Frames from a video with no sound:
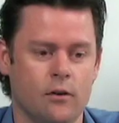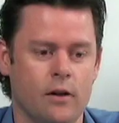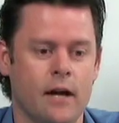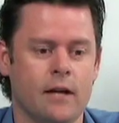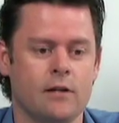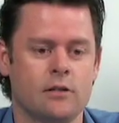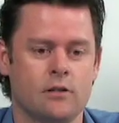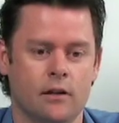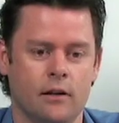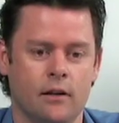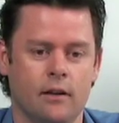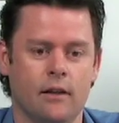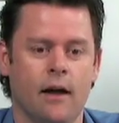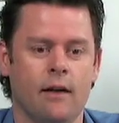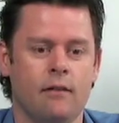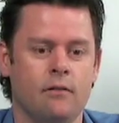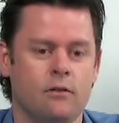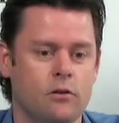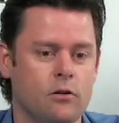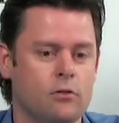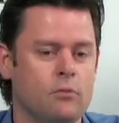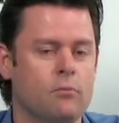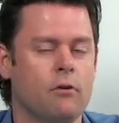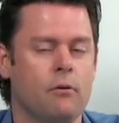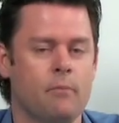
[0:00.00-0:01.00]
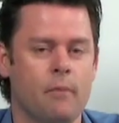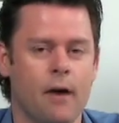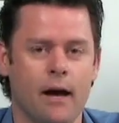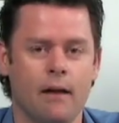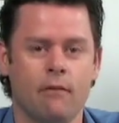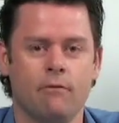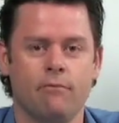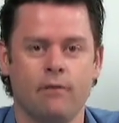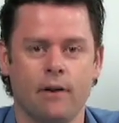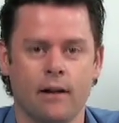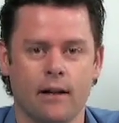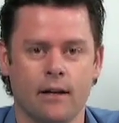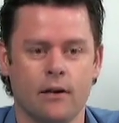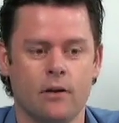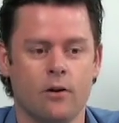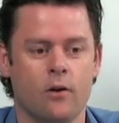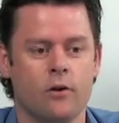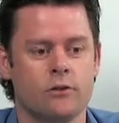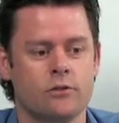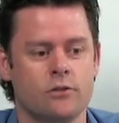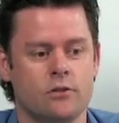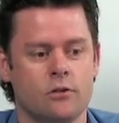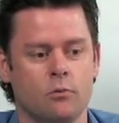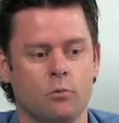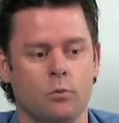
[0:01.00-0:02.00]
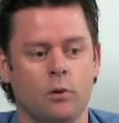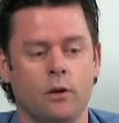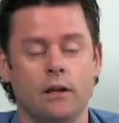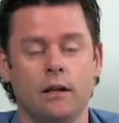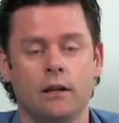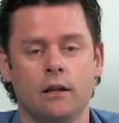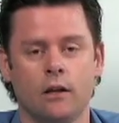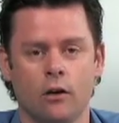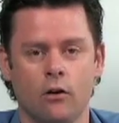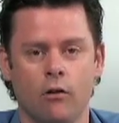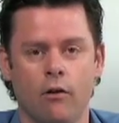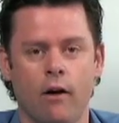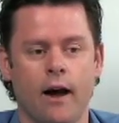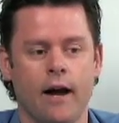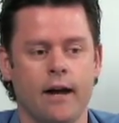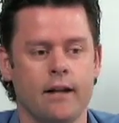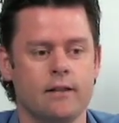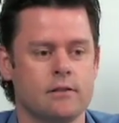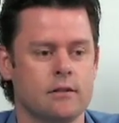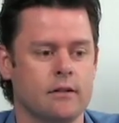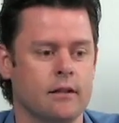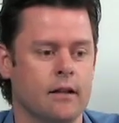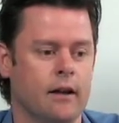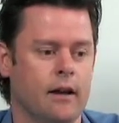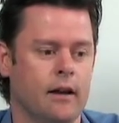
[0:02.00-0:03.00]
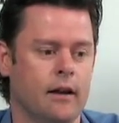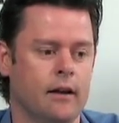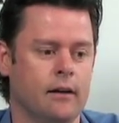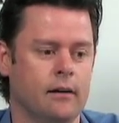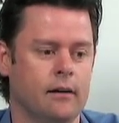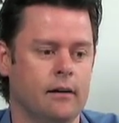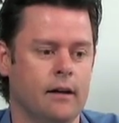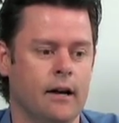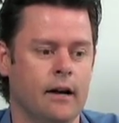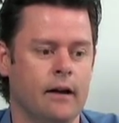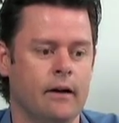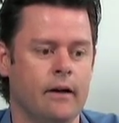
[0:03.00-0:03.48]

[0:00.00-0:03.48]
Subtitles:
Actually, they do remain fairly constant within the grades, and